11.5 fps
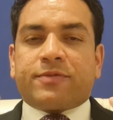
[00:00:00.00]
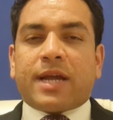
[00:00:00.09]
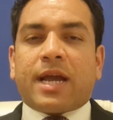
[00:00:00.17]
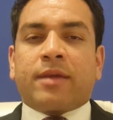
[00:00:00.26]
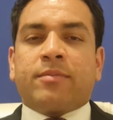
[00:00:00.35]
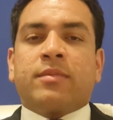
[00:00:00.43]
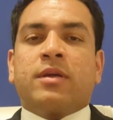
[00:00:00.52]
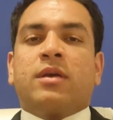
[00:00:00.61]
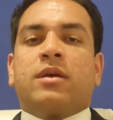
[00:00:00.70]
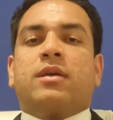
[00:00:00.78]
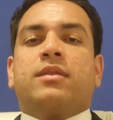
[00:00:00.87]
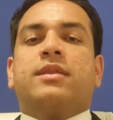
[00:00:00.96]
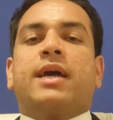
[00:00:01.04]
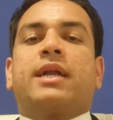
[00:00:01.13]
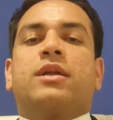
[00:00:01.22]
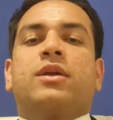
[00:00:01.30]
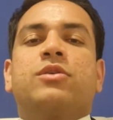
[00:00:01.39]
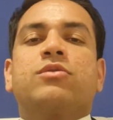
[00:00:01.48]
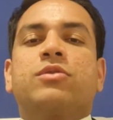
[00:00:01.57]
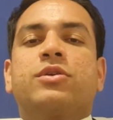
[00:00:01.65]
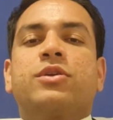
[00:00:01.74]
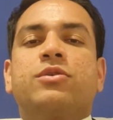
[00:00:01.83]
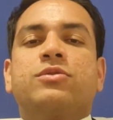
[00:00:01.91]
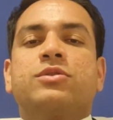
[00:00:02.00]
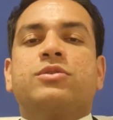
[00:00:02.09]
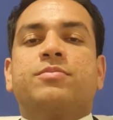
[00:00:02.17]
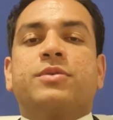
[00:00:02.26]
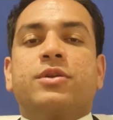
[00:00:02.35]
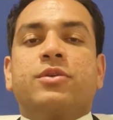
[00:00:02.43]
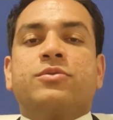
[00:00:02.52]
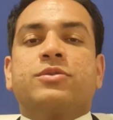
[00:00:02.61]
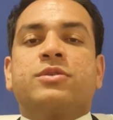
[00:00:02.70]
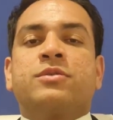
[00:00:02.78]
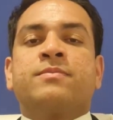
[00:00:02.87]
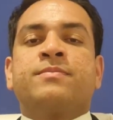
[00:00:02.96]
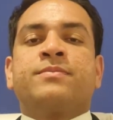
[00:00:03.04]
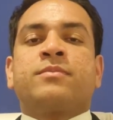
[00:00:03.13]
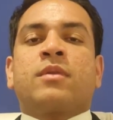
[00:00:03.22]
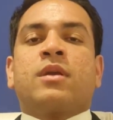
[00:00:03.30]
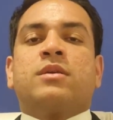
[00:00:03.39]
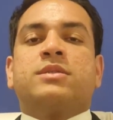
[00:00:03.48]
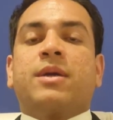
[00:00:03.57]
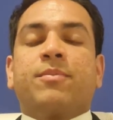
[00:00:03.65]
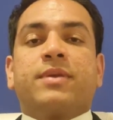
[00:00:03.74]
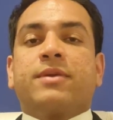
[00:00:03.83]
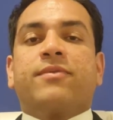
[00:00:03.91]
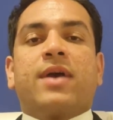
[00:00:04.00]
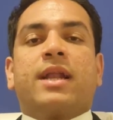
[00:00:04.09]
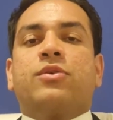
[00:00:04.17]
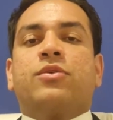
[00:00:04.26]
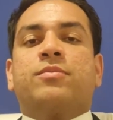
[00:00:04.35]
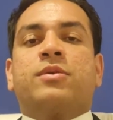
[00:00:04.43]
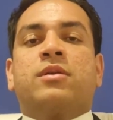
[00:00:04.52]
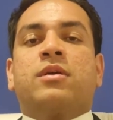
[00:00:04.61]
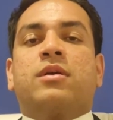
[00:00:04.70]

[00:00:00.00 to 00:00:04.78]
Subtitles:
time that you could use to produce something valuable,